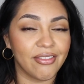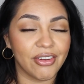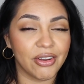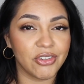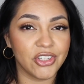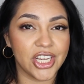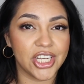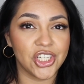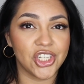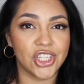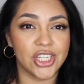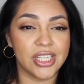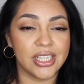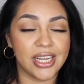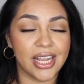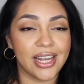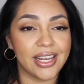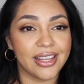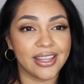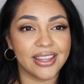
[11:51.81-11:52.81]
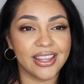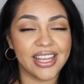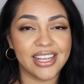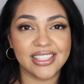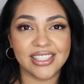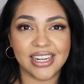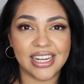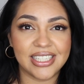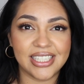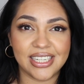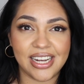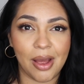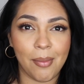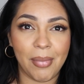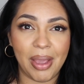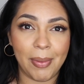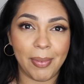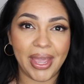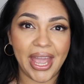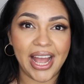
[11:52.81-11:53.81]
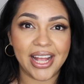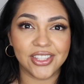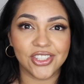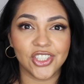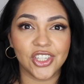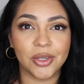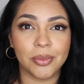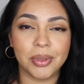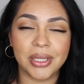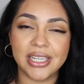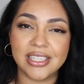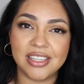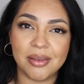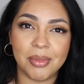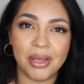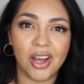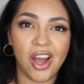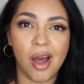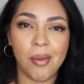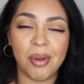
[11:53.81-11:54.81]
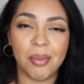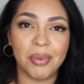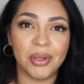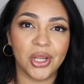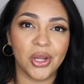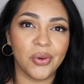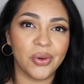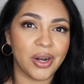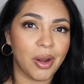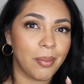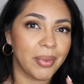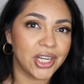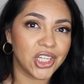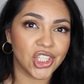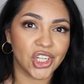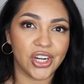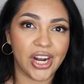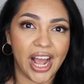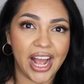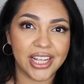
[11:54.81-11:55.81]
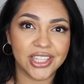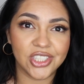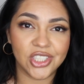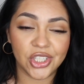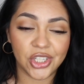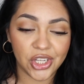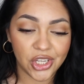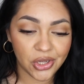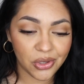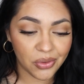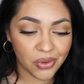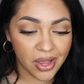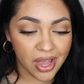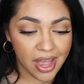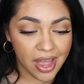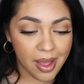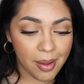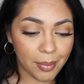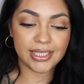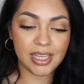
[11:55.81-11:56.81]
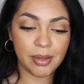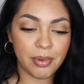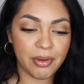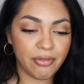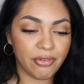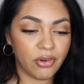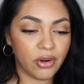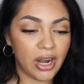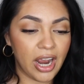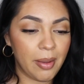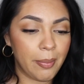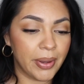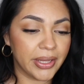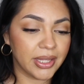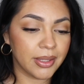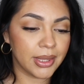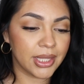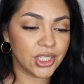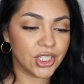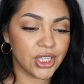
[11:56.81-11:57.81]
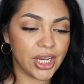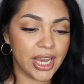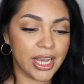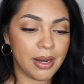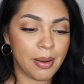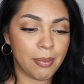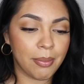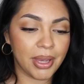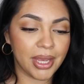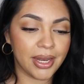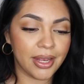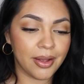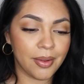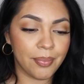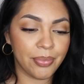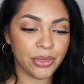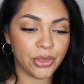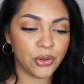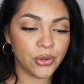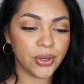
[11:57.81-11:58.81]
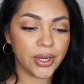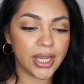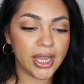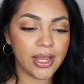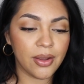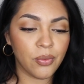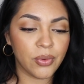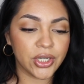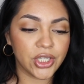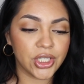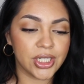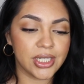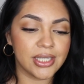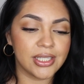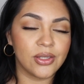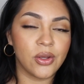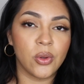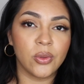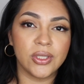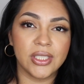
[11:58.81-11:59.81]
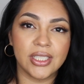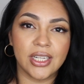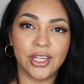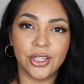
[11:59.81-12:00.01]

the foundation and things that I did not maybe answer, please leave me a comment below and I'll make sure to answer you. Like I said before, I picked up the shade medium 3, which is golden